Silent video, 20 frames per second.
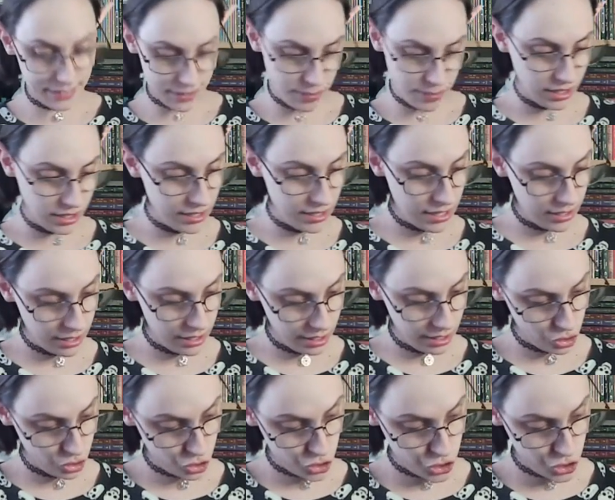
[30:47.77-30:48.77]

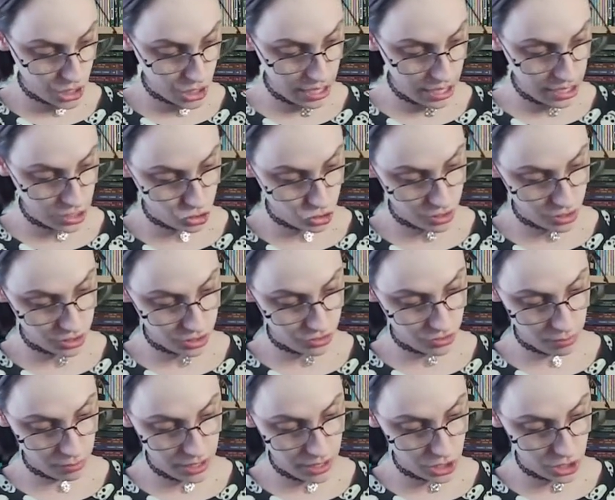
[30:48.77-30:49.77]
beginnings, change,
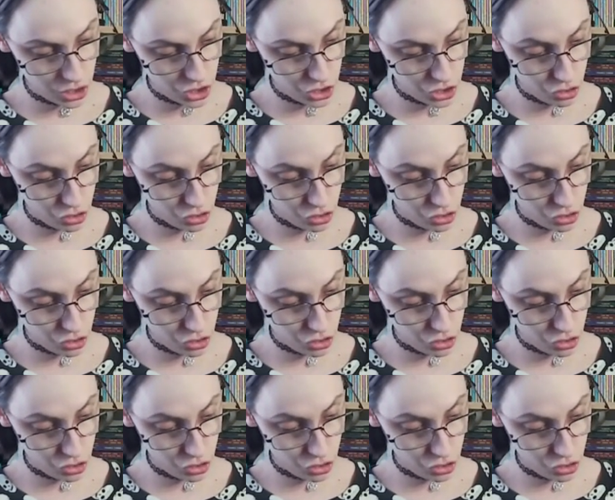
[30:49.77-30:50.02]
transformation,